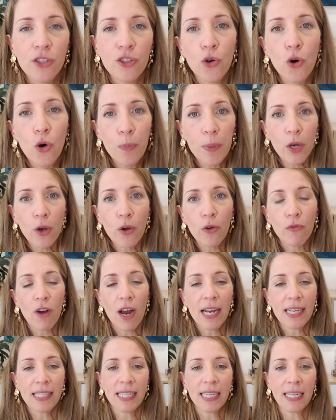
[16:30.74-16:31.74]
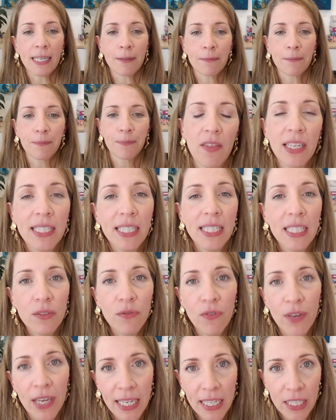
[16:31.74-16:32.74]
Scorpio rising. This is
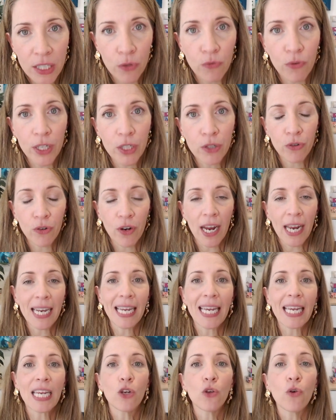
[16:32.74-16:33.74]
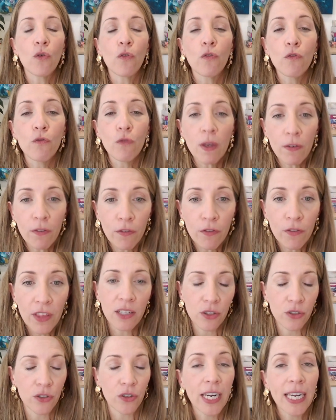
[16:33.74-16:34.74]
Venus retrograde in your
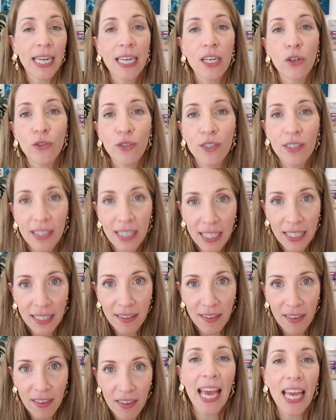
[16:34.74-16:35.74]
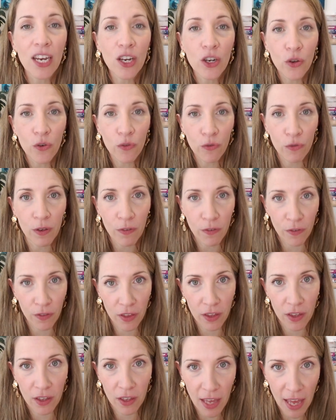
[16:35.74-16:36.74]
6th and your 5th
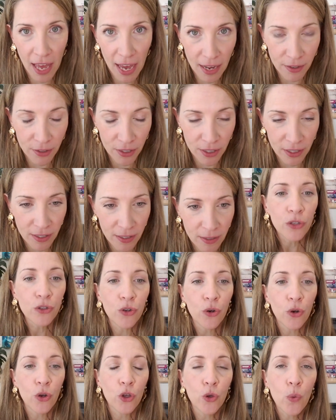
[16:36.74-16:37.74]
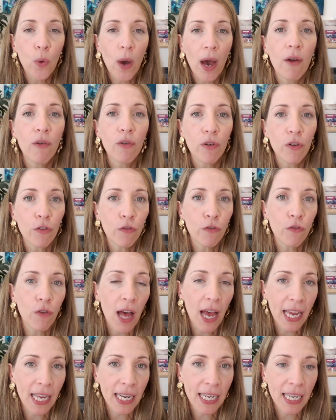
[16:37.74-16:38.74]
houses. So you are
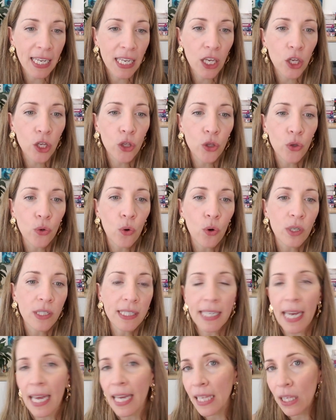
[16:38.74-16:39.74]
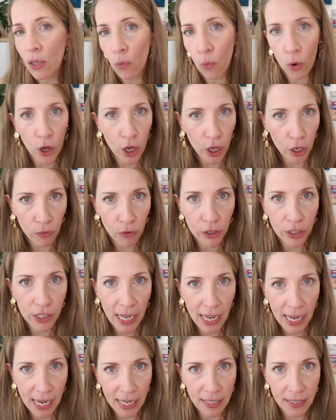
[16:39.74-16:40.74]
refining your daily work
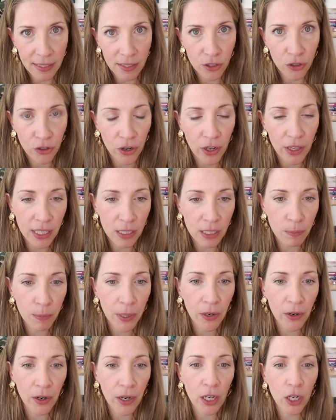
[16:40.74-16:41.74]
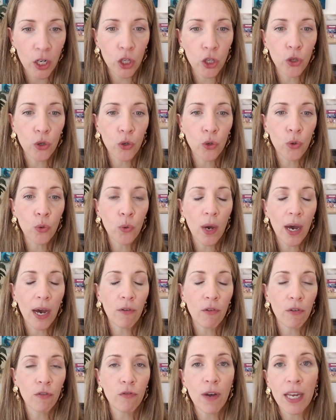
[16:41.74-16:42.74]
routines during this period. You
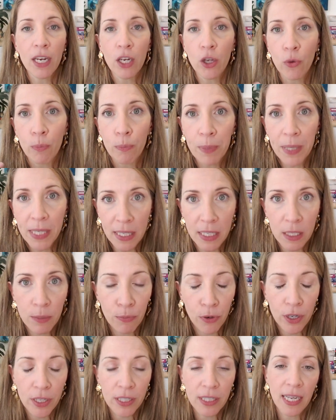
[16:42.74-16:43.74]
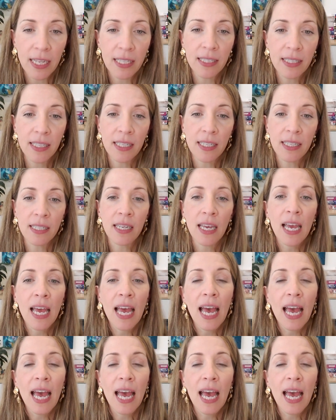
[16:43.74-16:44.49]
are refining your business processes